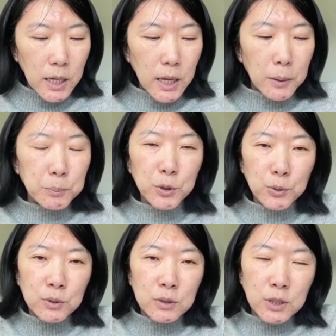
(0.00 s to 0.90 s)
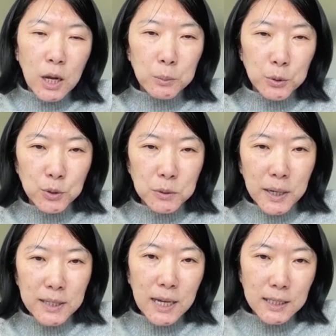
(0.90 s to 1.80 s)
and start building
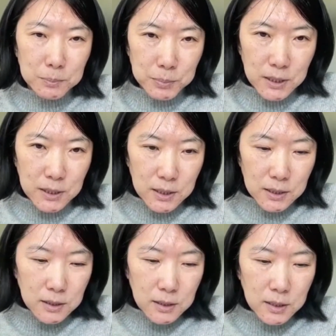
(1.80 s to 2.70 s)
my next business.